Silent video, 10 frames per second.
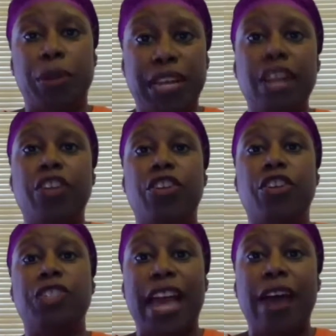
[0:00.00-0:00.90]
and the
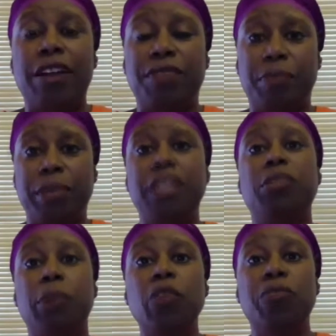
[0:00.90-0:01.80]
pretenders out of the
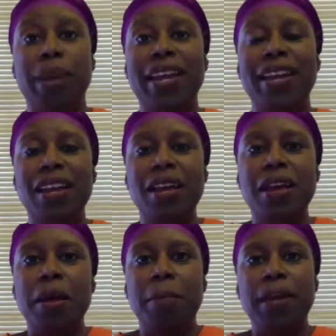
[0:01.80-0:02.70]
peace movement,
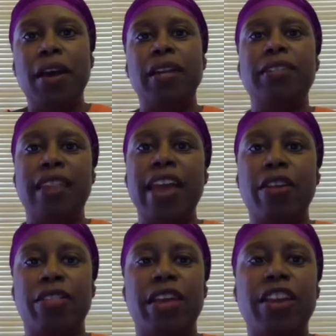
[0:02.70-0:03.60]
because
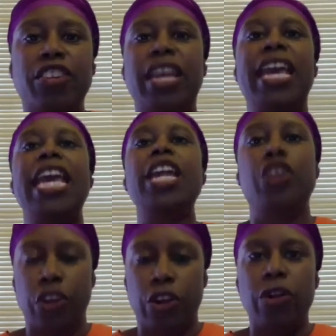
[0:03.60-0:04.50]
they are there to
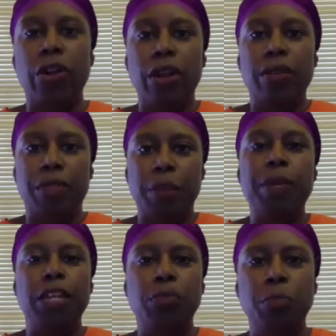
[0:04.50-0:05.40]
hinder the
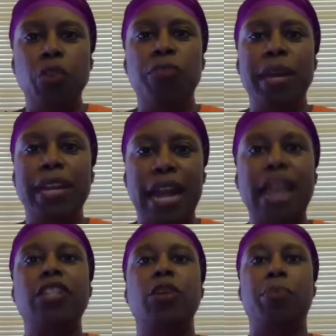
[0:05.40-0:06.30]
peace movement,
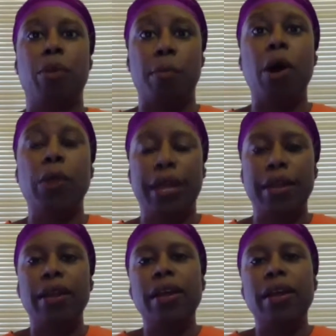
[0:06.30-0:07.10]
not to promote